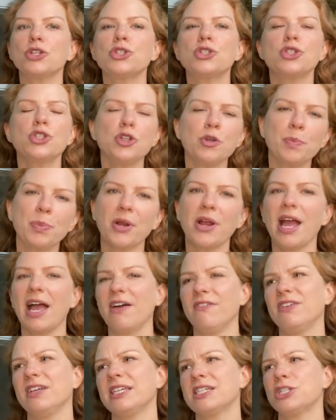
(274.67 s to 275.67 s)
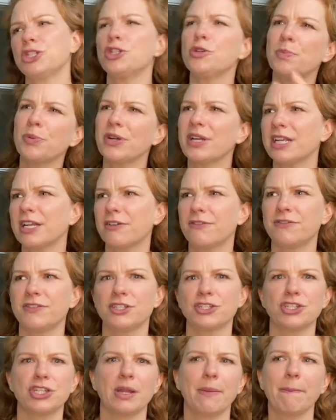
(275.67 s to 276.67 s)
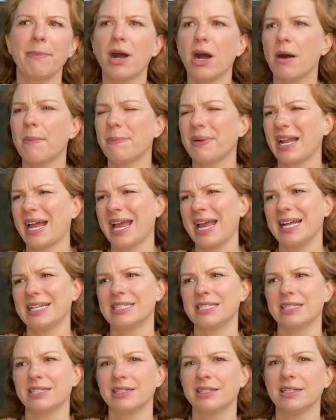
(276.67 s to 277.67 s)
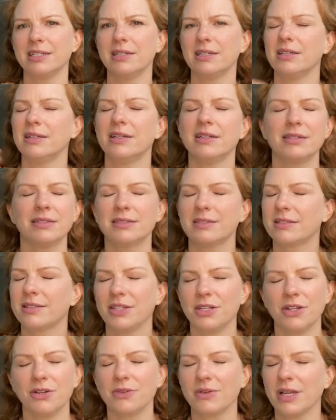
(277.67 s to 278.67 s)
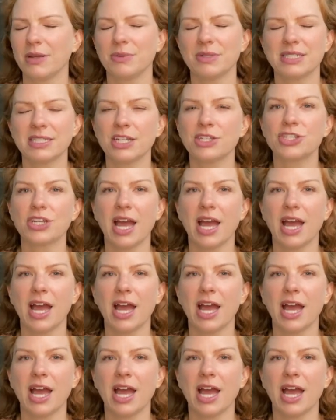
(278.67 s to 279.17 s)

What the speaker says: super heavy, super inefficient pump, and I had to, it was such a